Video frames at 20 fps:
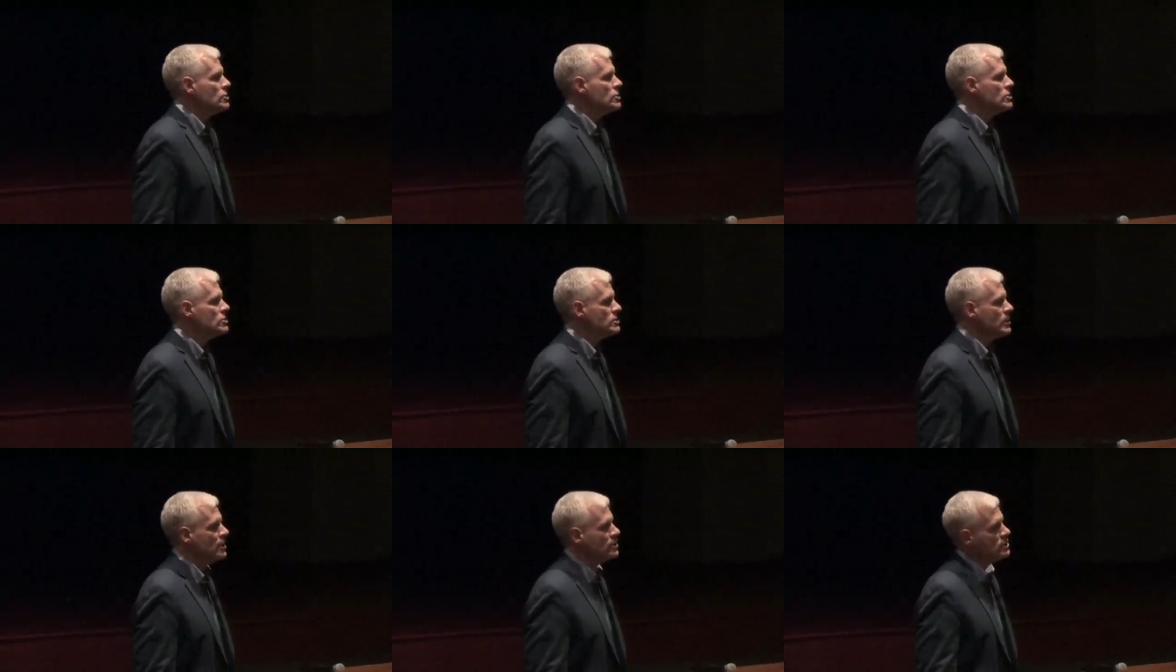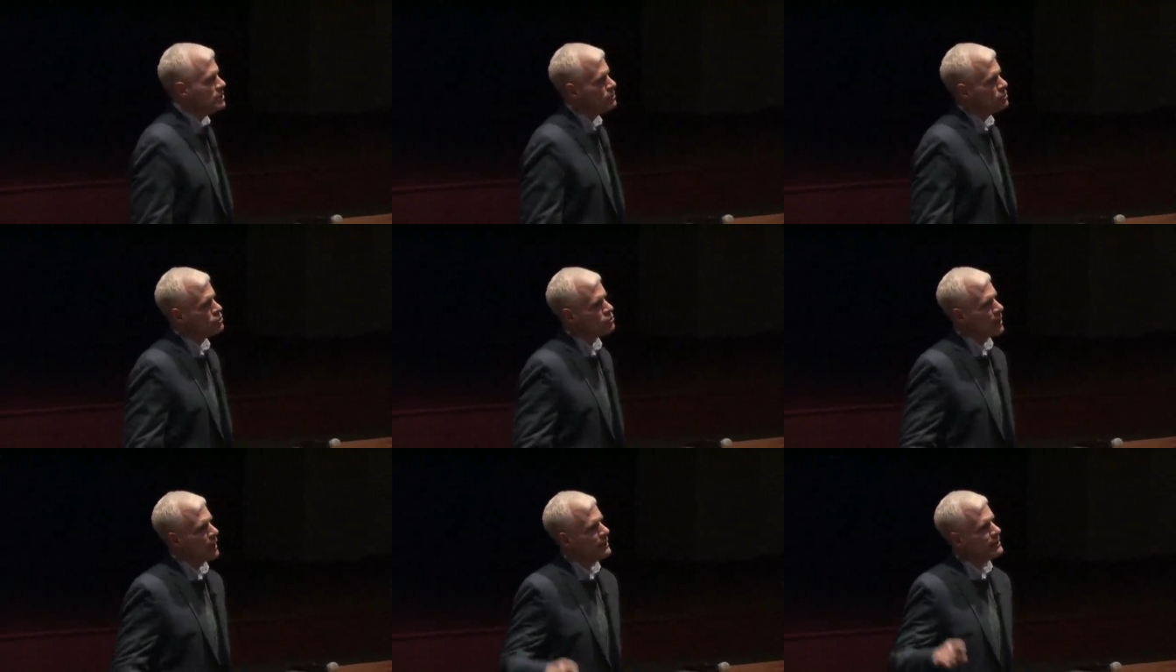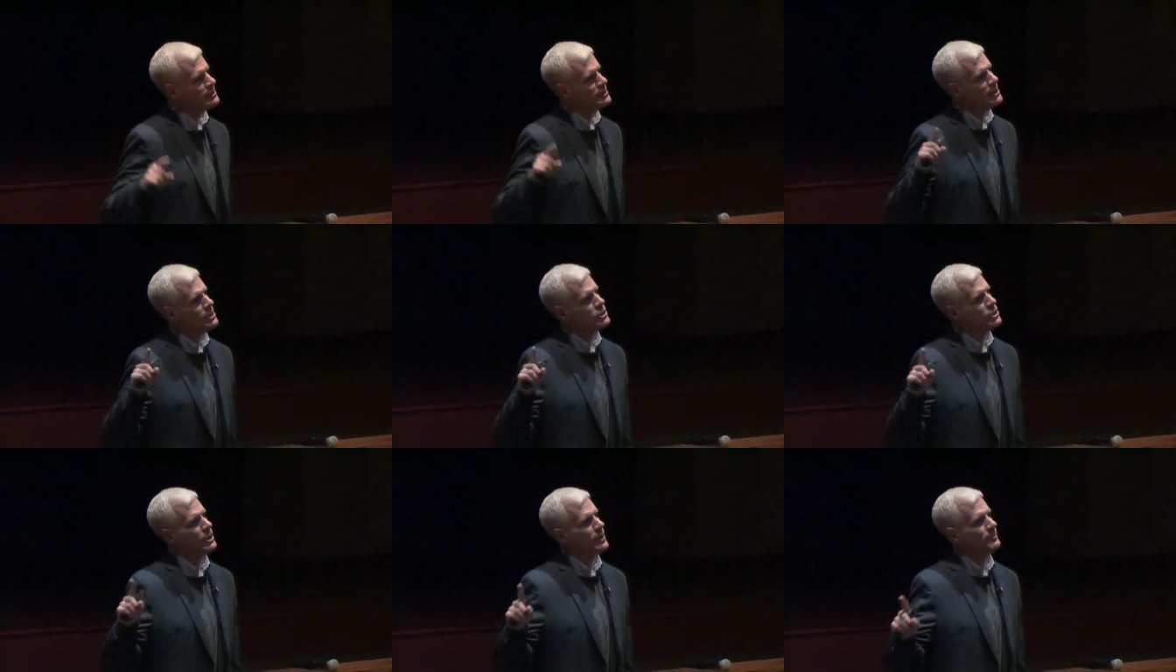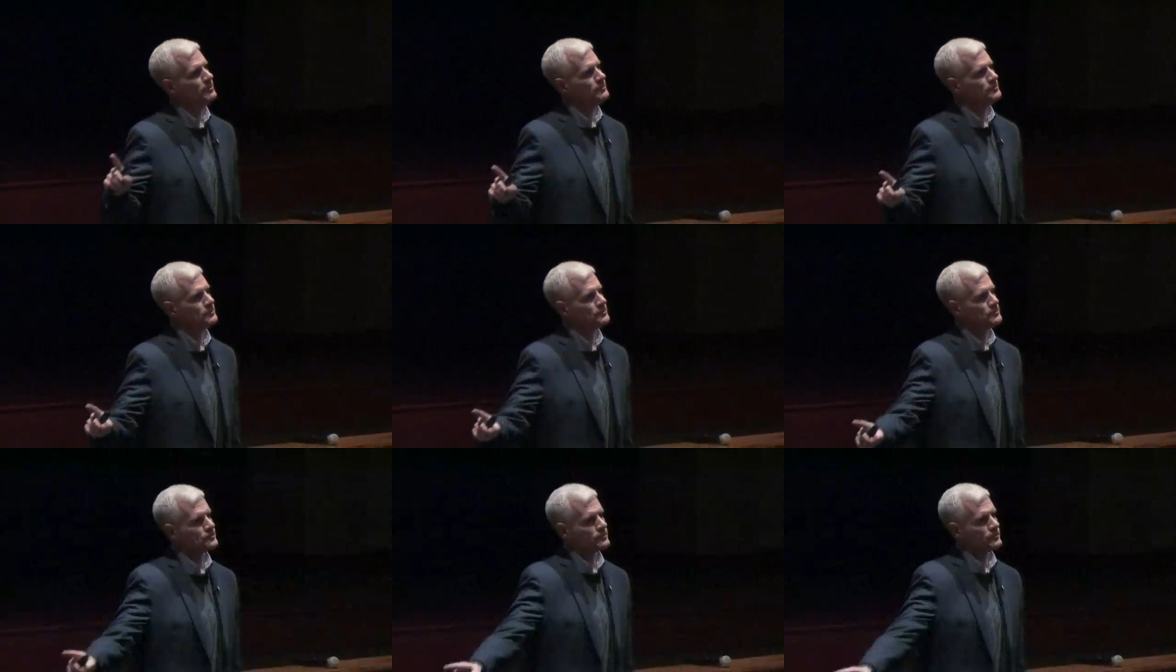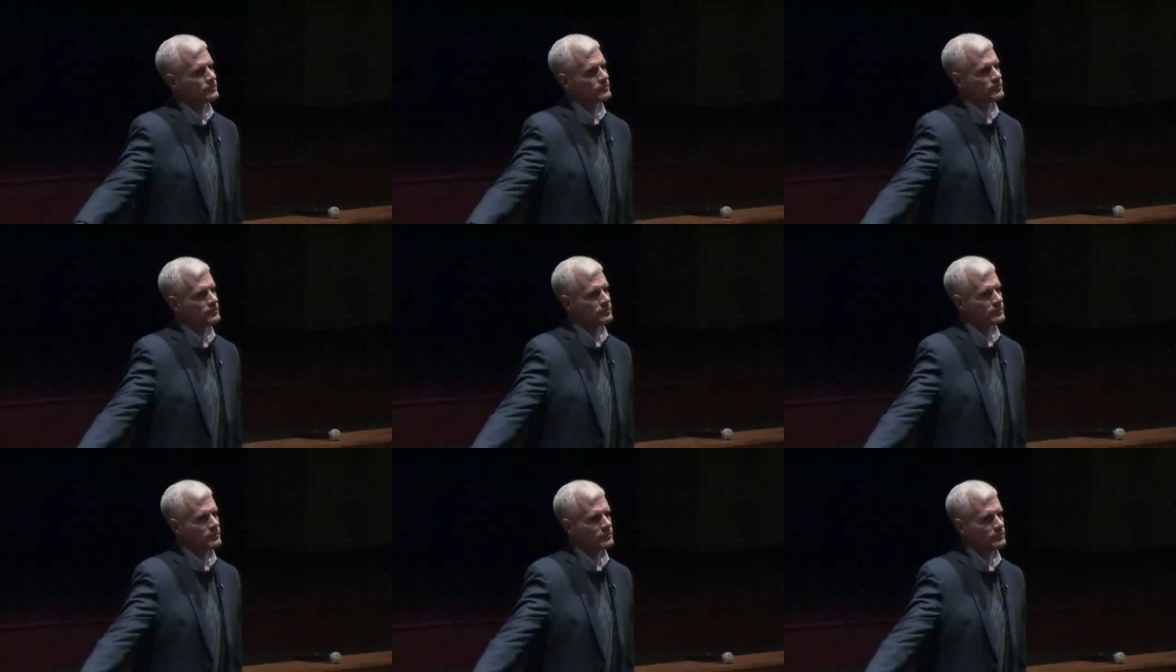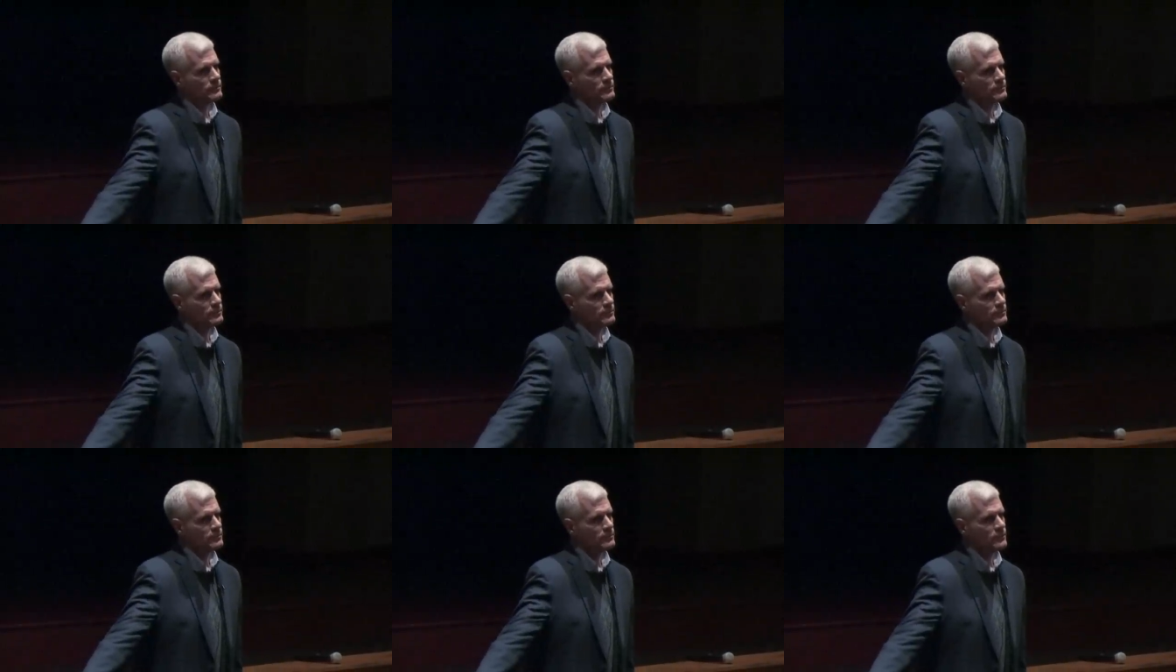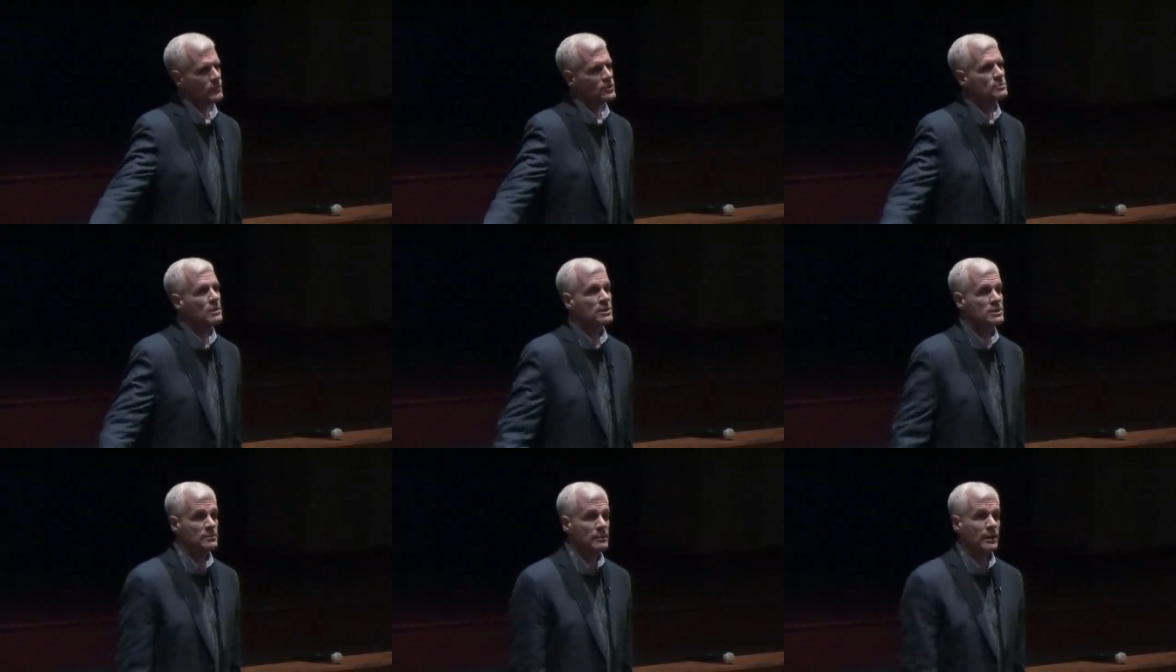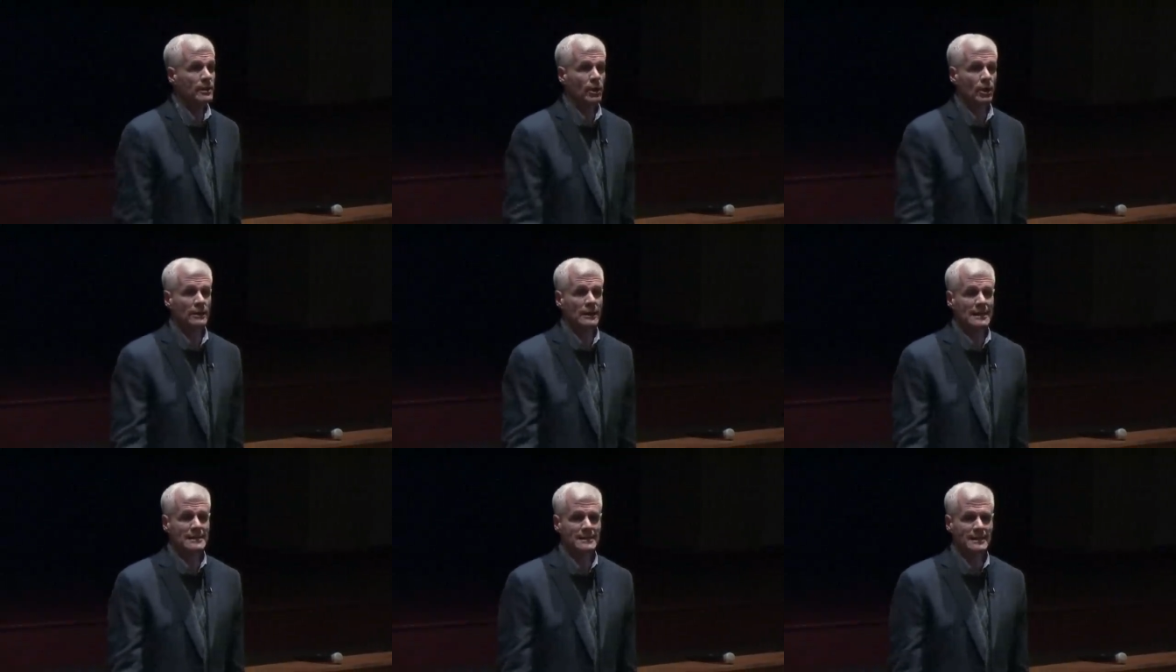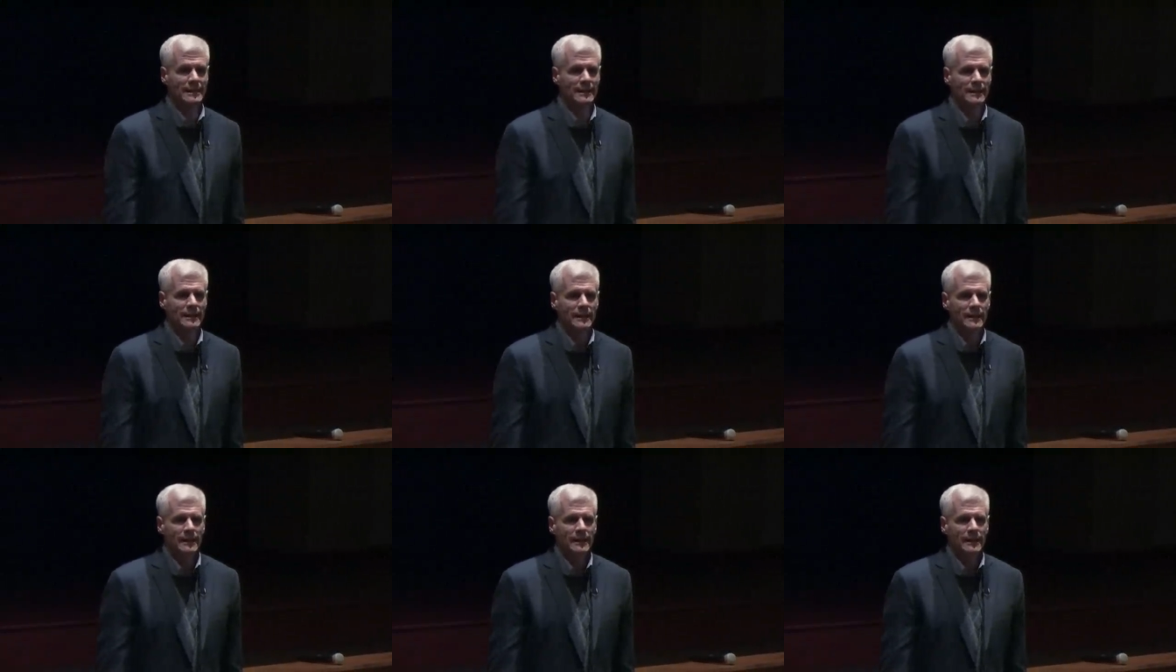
She said she was trying to teach him responsibility or a lesson.